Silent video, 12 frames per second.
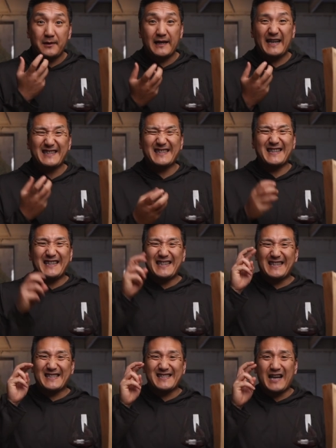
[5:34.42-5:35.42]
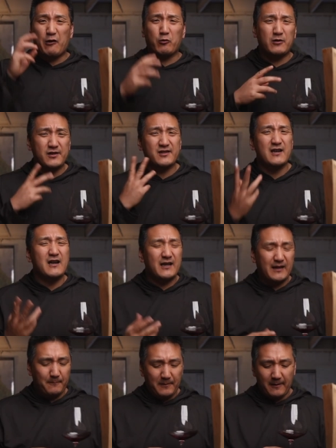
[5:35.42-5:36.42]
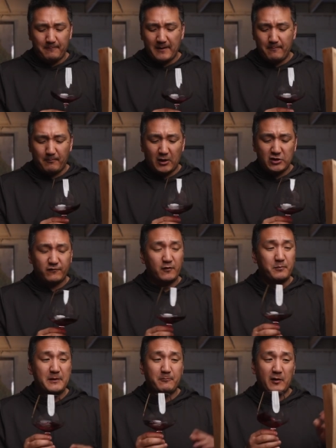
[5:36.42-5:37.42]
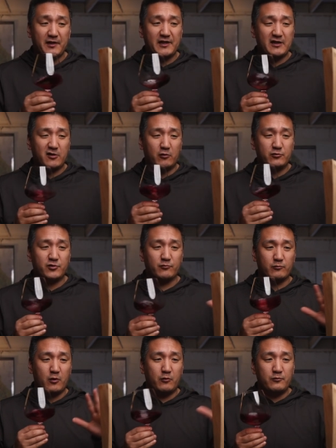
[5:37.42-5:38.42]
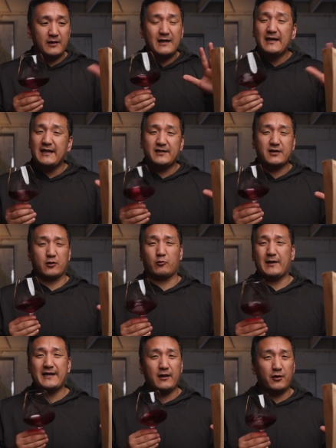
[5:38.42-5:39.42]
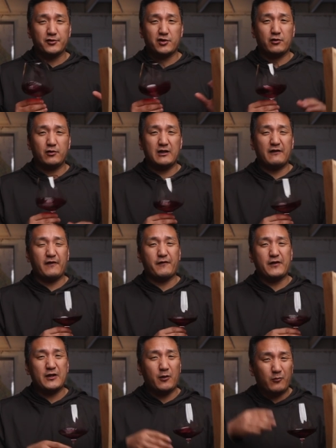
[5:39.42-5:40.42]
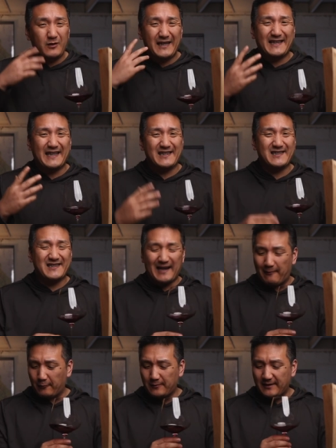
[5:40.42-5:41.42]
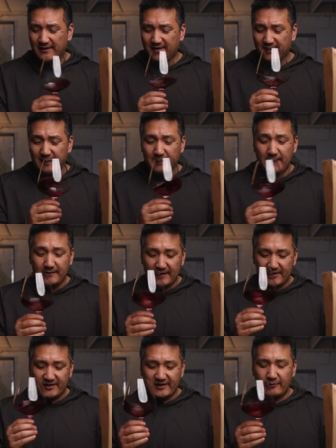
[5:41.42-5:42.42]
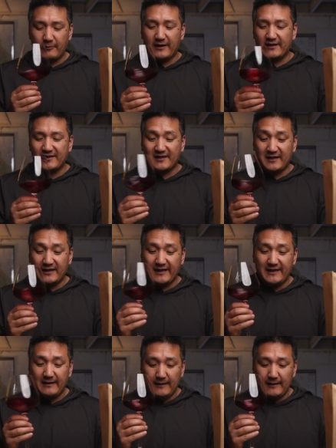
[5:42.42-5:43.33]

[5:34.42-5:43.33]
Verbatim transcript: but the acidity, the sourness can be a bit much for people people, I think Cote de is a great alternative if you don't like that sourness, that searing acidity.